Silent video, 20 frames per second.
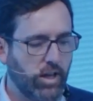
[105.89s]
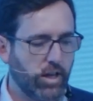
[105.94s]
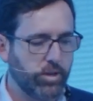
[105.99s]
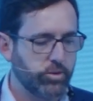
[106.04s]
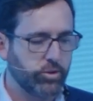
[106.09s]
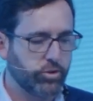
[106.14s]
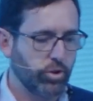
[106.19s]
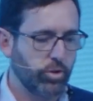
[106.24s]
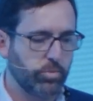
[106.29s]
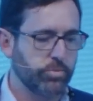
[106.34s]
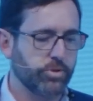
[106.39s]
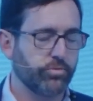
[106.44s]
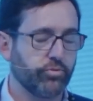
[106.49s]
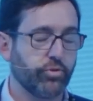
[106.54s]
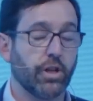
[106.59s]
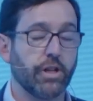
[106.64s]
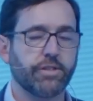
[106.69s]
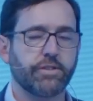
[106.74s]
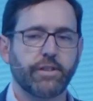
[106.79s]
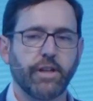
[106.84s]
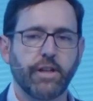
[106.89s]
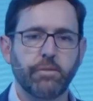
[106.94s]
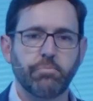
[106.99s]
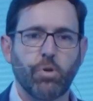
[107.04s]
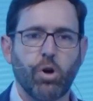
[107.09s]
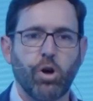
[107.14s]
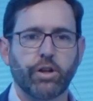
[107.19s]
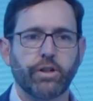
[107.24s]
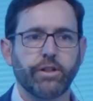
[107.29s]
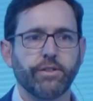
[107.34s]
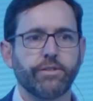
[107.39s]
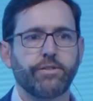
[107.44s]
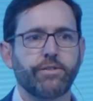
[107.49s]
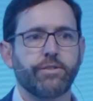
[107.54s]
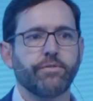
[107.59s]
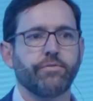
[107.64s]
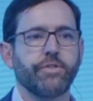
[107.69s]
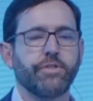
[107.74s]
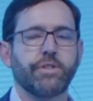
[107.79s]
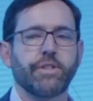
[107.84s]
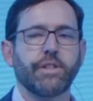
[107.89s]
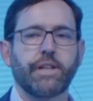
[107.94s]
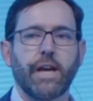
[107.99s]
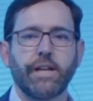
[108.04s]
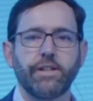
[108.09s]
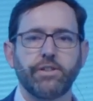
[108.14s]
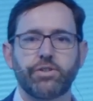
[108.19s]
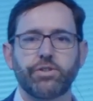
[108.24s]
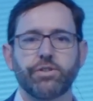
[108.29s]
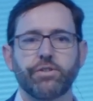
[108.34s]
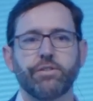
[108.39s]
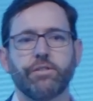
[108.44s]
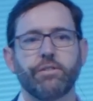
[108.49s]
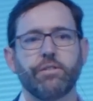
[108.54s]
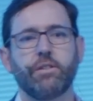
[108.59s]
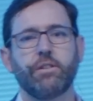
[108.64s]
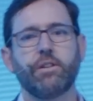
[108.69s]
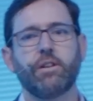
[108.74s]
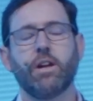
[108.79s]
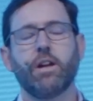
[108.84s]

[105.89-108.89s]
in terms of real estate market, sophistication